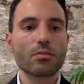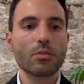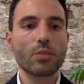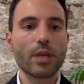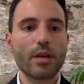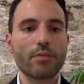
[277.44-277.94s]
we
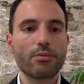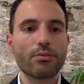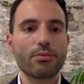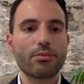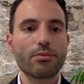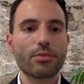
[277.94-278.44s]
have
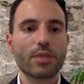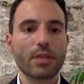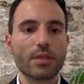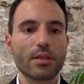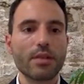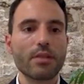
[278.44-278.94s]

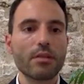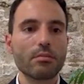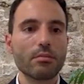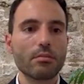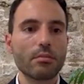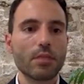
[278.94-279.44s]
cassava
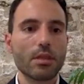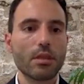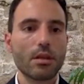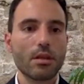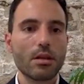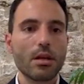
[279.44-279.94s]

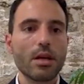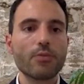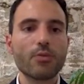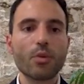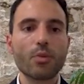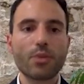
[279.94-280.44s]
and
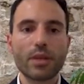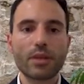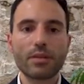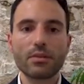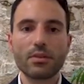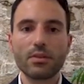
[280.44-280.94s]
4
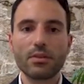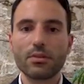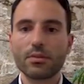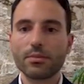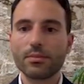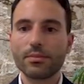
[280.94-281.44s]
practices
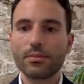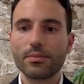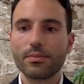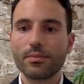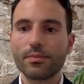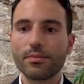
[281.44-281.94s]

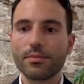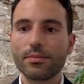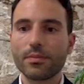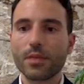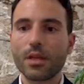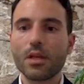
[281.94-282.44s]

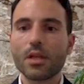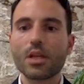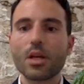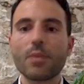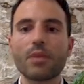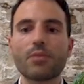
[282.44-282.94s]

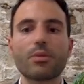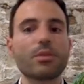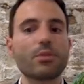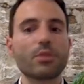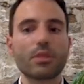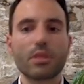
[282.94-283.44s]
coming from
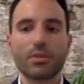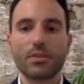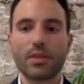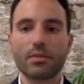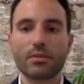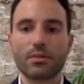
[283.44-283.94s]
different
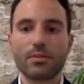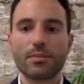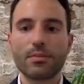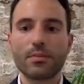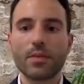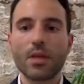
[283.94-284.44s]
contexts.
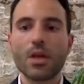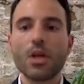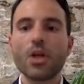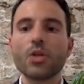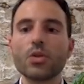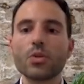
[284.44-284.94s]

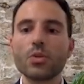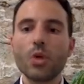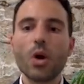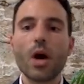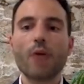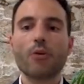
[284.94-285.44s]
To know
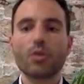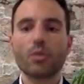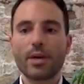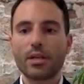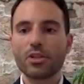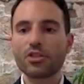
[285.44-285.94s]
how to
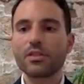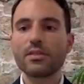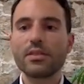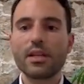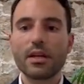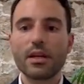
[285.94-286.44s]
manage this
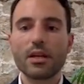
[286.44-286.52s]
data,